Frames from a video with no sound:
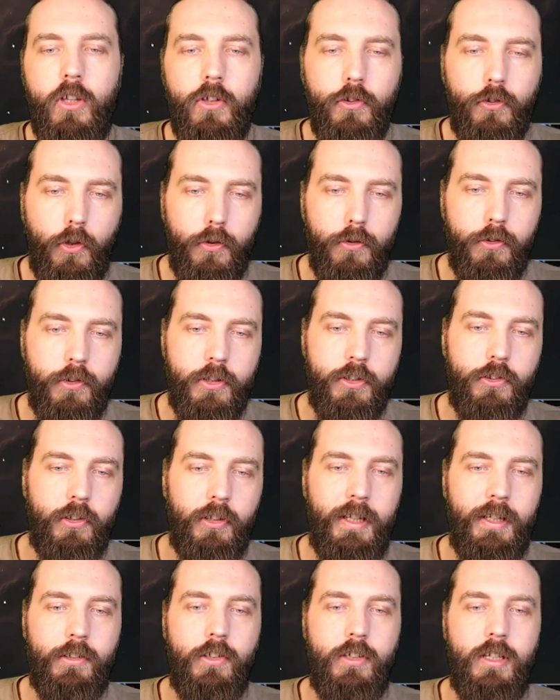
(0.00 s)
So the
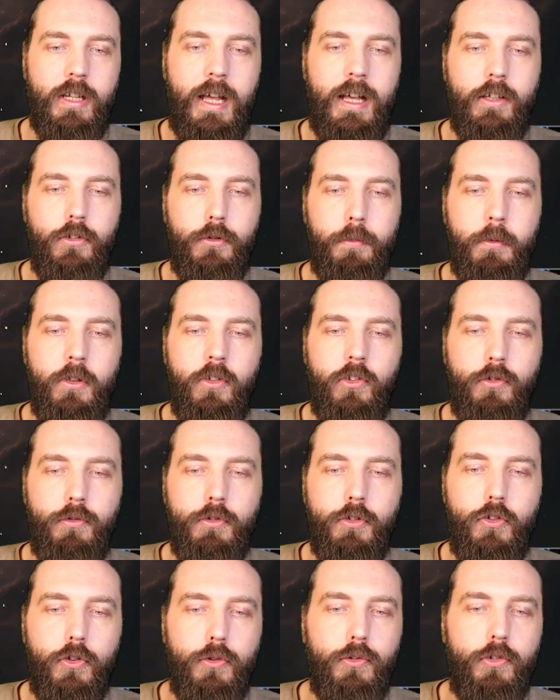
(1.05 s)
selected enhancements
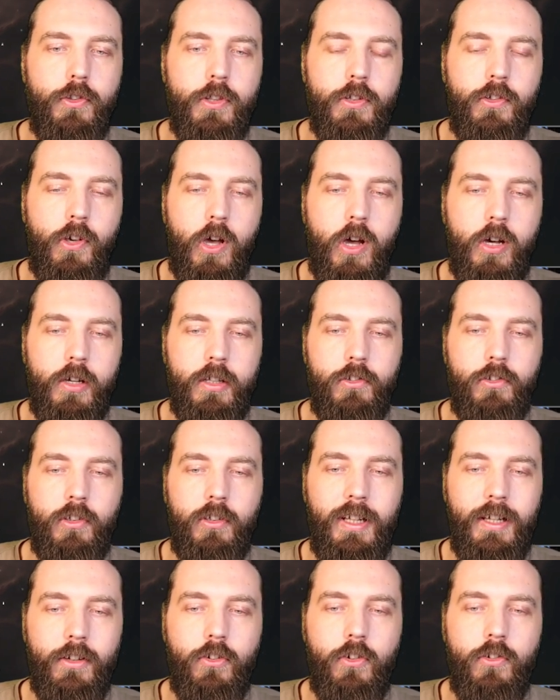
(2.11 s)
reduce the target
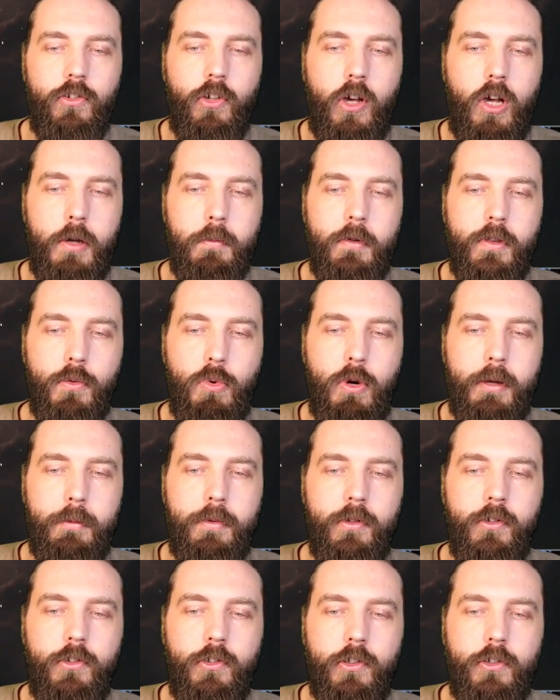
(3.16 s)
selection time of the
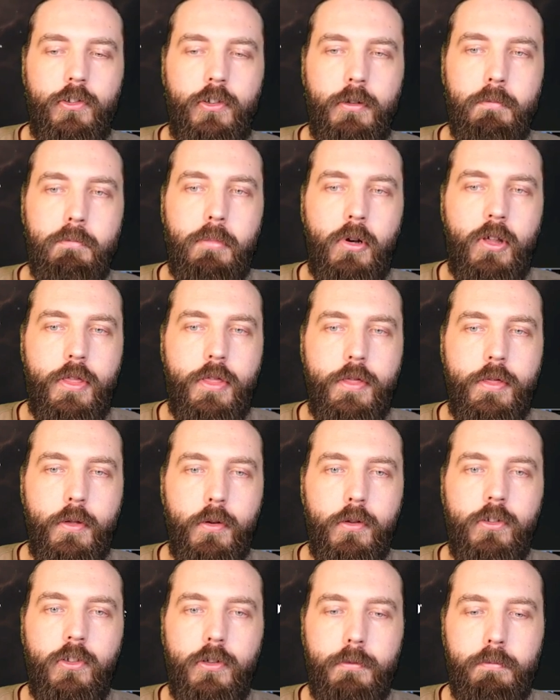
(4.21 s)
weapon system by
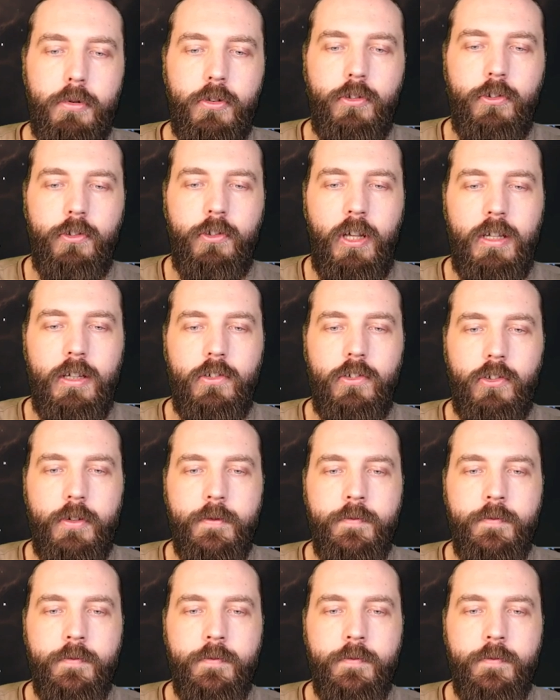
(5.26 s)
30%.